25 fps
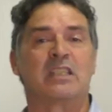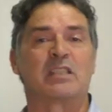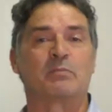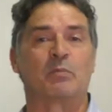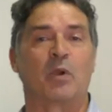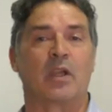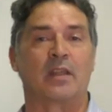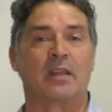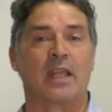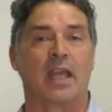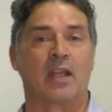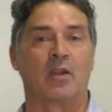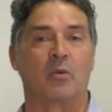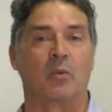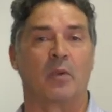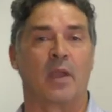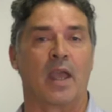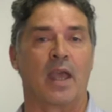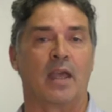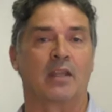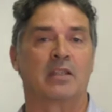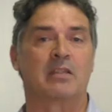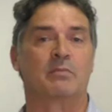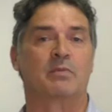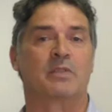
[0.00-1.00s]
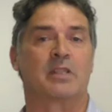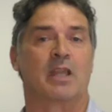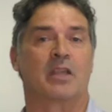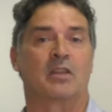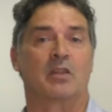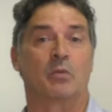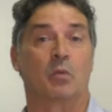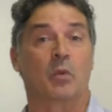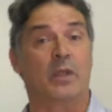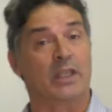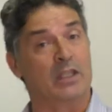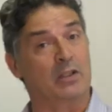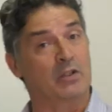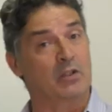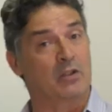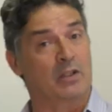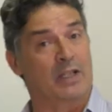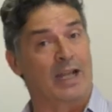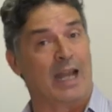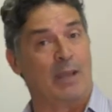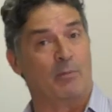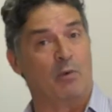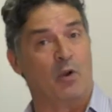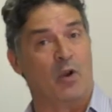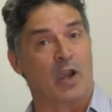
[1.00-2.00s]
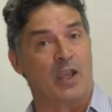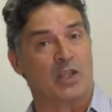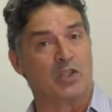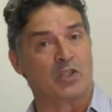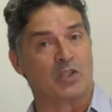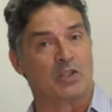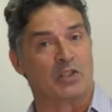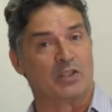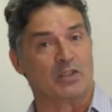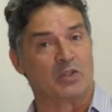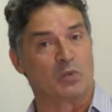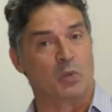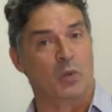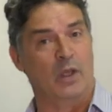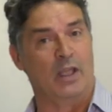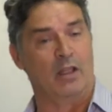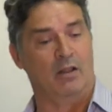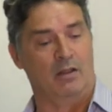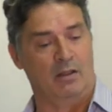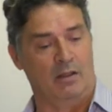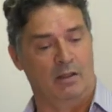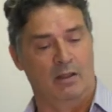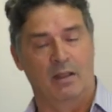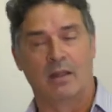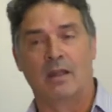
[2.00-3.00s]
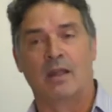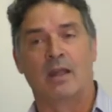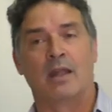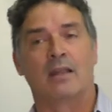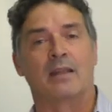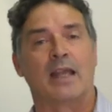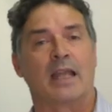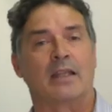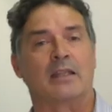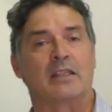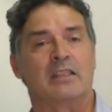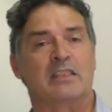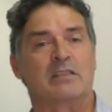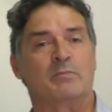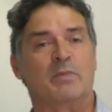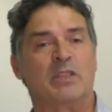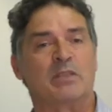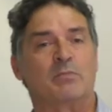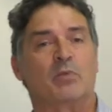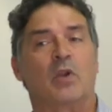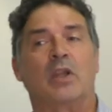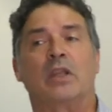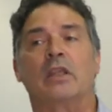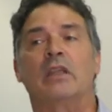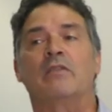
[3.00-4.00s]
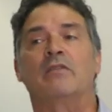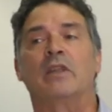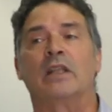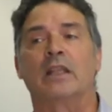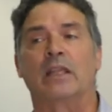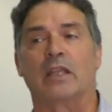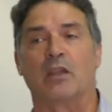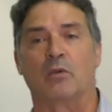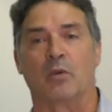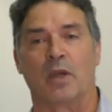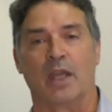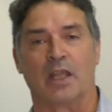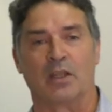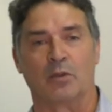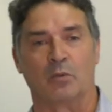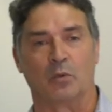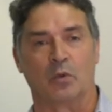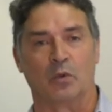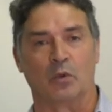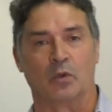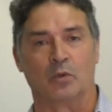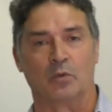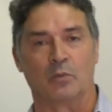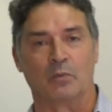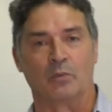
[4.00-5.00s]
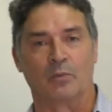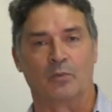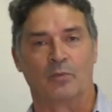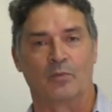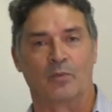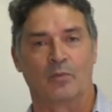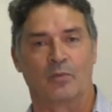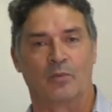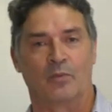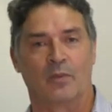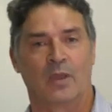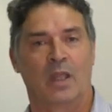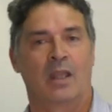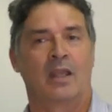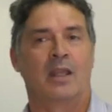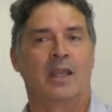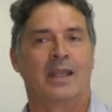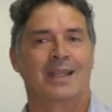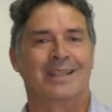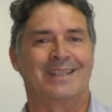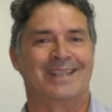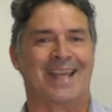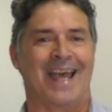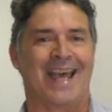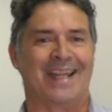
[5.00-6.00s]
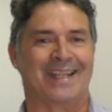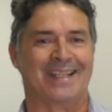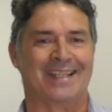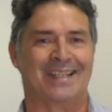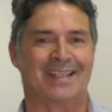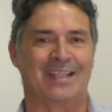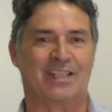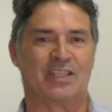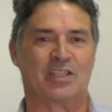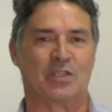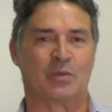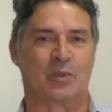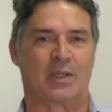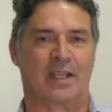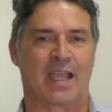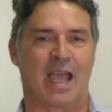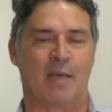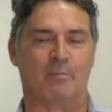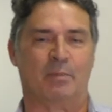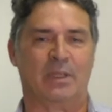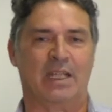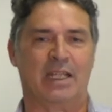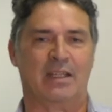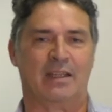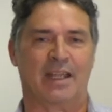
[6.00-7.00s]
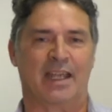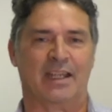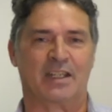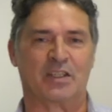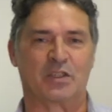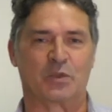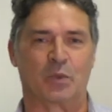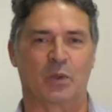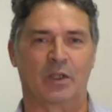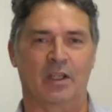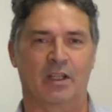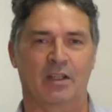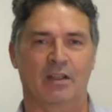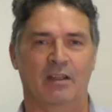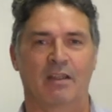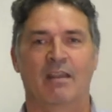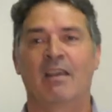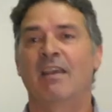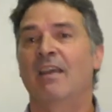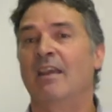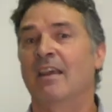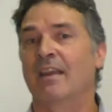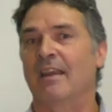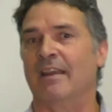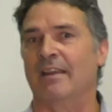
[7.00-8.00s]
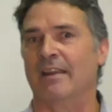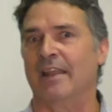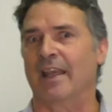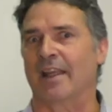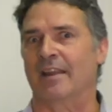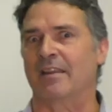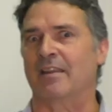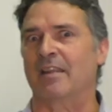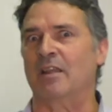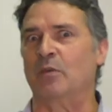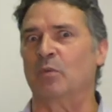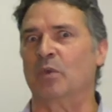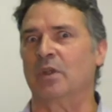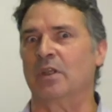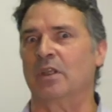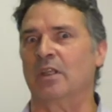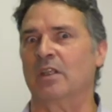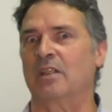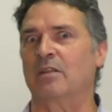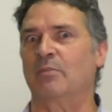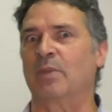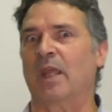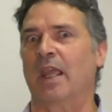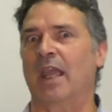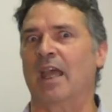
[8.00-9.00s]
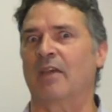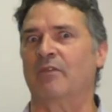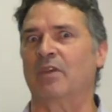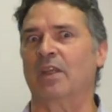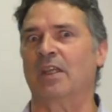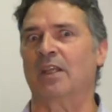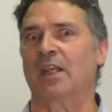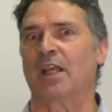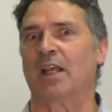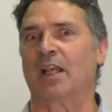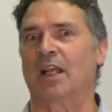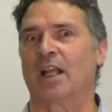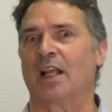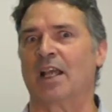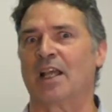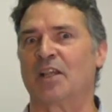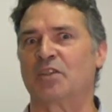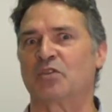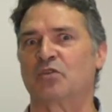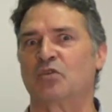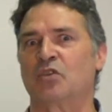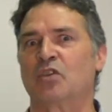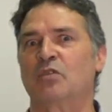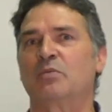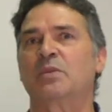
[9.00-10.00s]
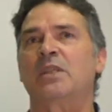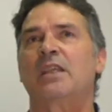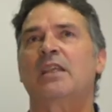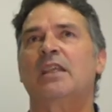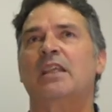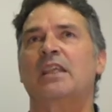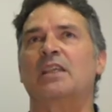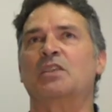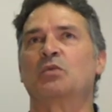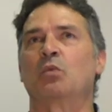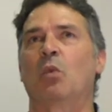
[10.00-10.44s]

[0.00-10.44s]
to spread that around so that we can do collaboration as well, that needs to be spread evenly around the room. Data needs to accompany that as well. And the other thing we need to be having in our classrooms is